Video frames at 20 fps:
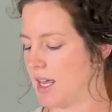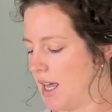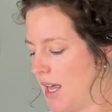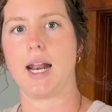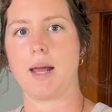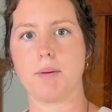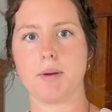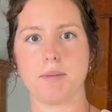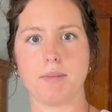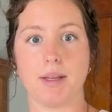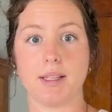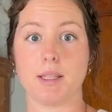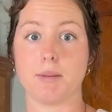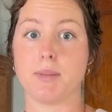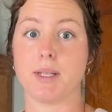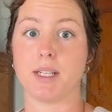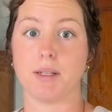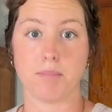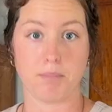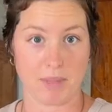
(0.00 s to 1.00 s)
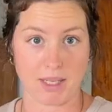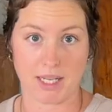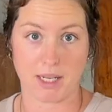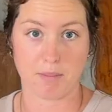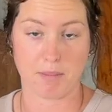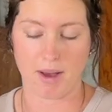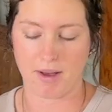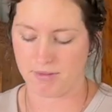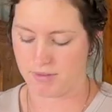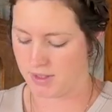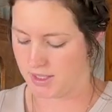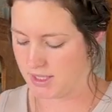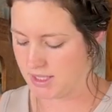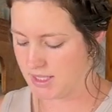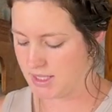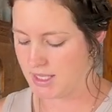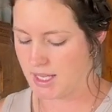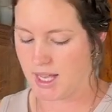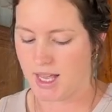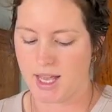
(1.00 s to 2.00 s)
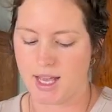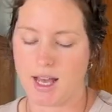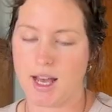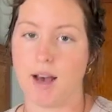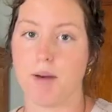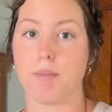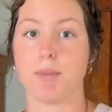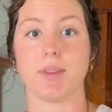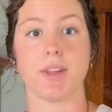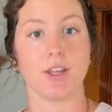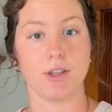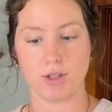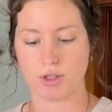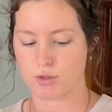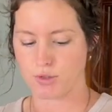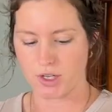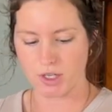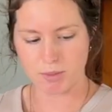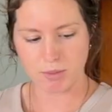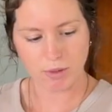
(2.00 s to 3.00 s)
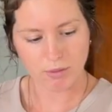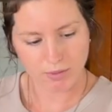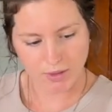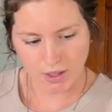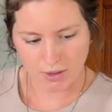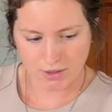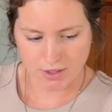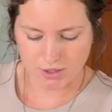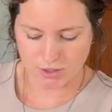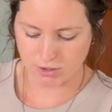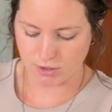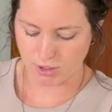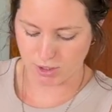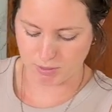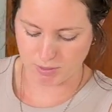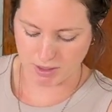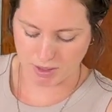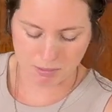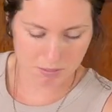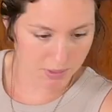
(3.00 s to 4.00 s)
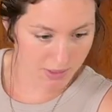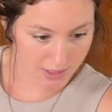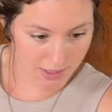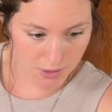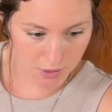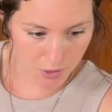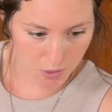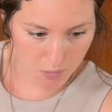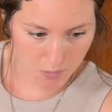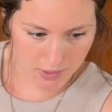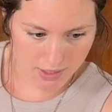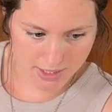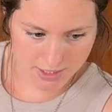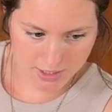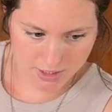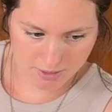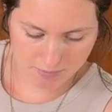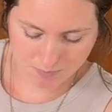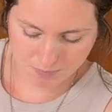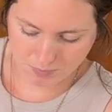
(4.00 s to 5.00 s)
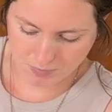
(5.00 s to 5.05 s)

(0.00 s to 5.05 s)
And I'm going to make them into mini muffins, but they use fresh malt flour, so they're going to be completely whole wheat.